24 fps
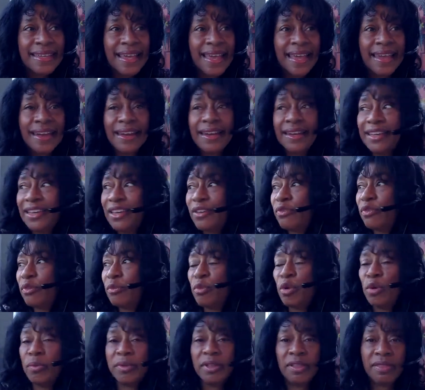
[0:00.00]
at any given
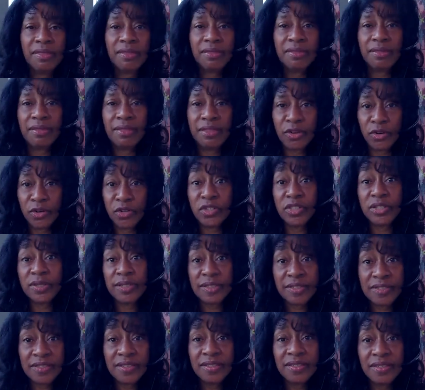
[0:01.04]
moment
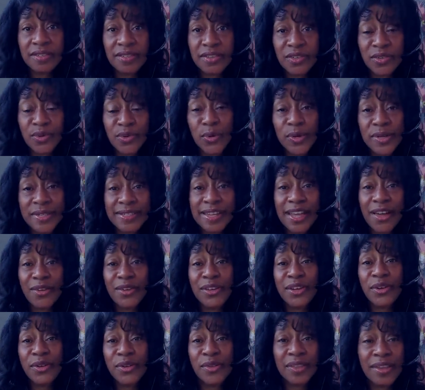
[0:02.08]
there's noise out
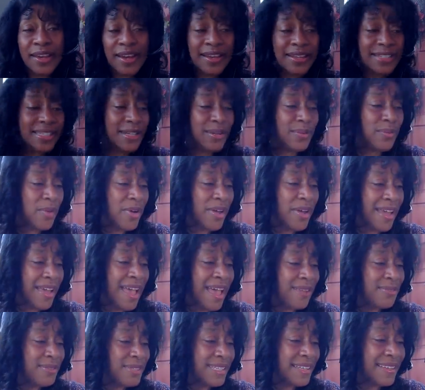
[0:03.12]
here that I didn't want to
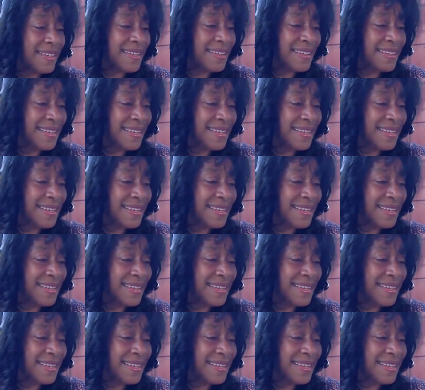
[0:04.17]
have to